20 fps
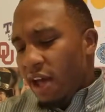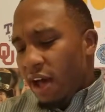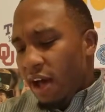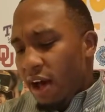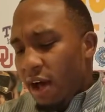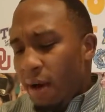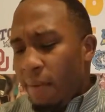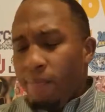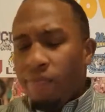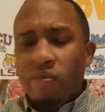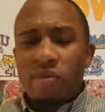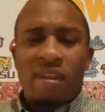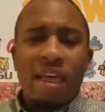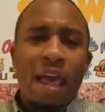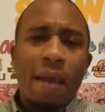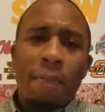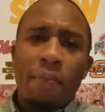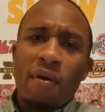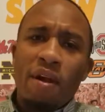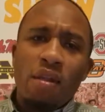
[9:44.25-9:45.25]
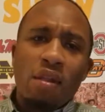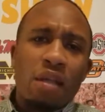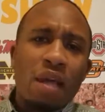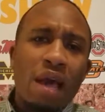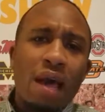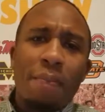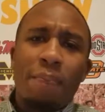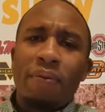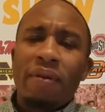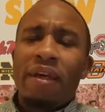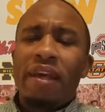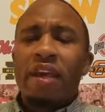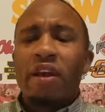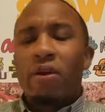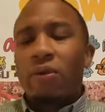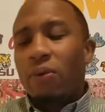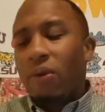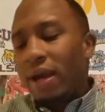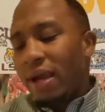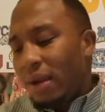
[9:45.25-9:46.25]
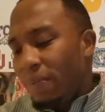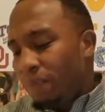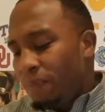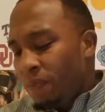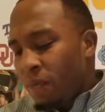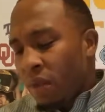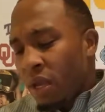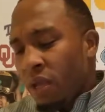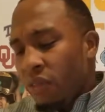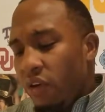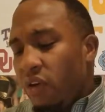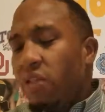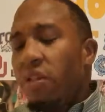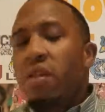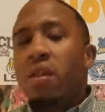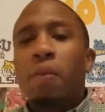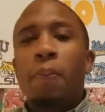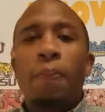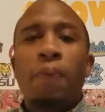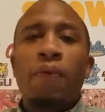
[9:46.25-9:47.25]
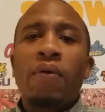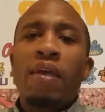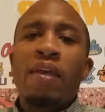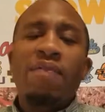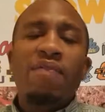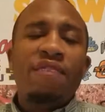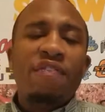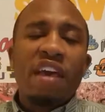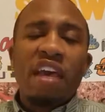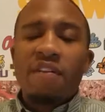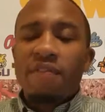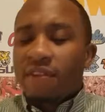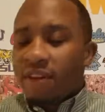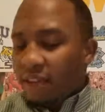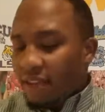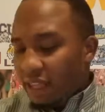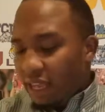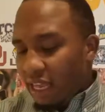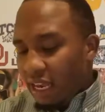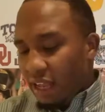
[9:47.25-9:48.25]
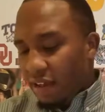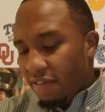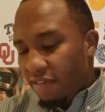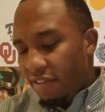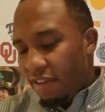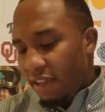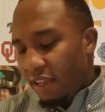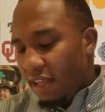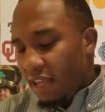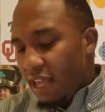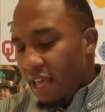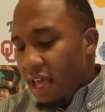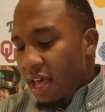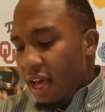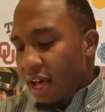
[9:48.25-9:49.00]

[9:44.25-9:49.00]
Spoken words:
Dak Prescott playing great. They're the supreme favorite in the NFC.